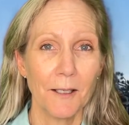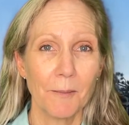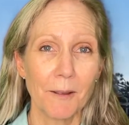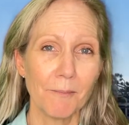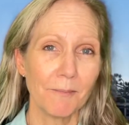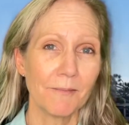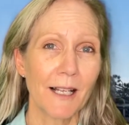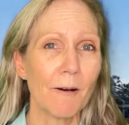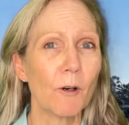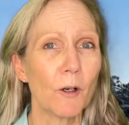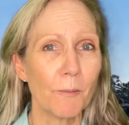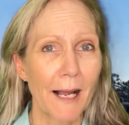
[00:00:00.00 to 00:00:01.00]
But that
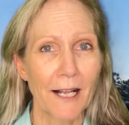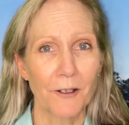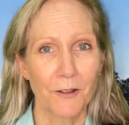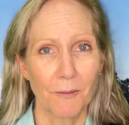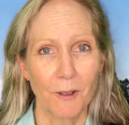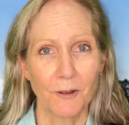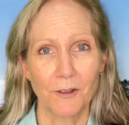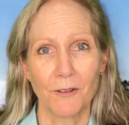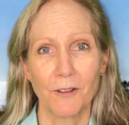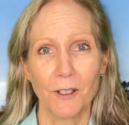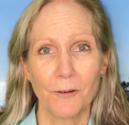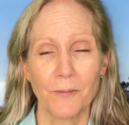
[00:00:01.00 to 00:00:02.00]
won't matter to most
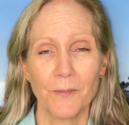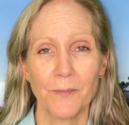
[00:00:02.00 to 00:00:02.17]
of you.